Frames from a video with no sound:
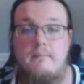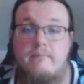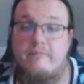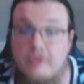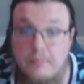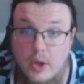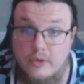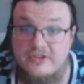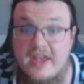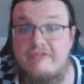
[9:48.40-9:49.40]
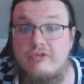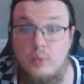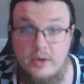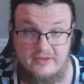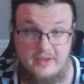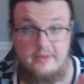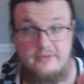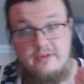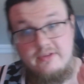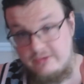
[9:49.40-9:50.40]
For Baldur's Gate from WizKids.
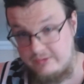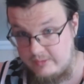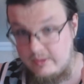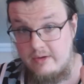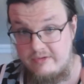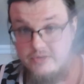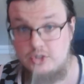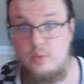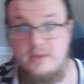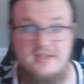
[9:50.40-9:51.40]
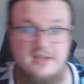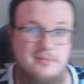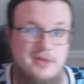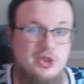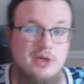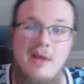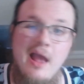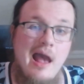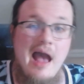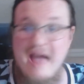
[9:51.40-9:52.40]
So this is an official WizKids miniature.
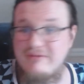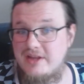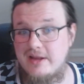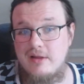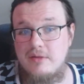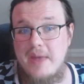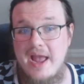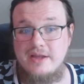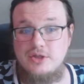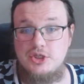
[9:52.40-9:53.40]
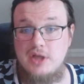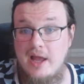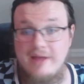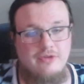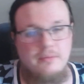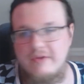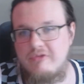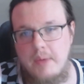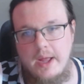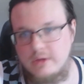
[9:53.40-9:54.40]
I haven't taken it out of the package. I have to do a
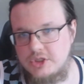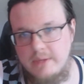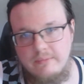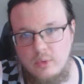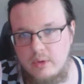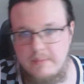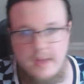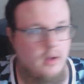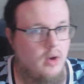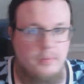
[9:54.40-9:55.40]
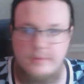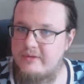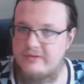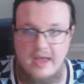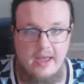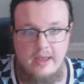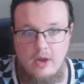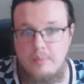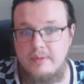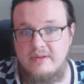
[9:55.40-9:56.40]
pile of shame to worry about opening this guy
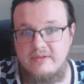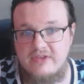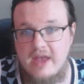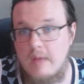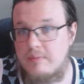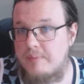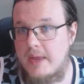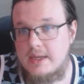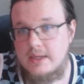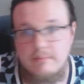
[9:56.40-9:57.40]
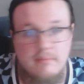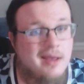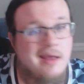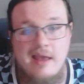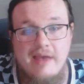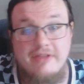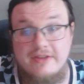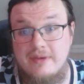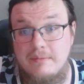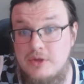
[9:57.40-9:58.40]
up and painting him. If that's
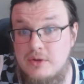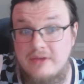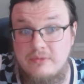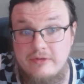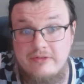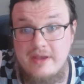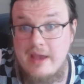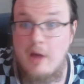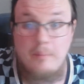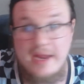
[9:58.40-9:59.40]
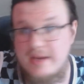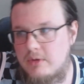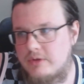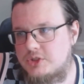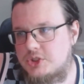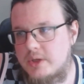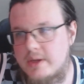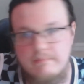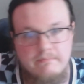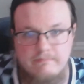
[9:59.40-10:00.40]
something that you guys want to see, I'll paint him on the stream.
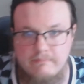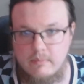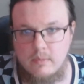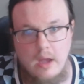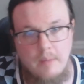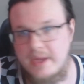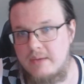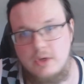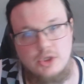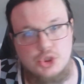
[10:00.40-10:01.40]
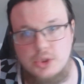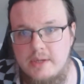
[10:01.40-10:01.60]
I'll paint him on a stream, or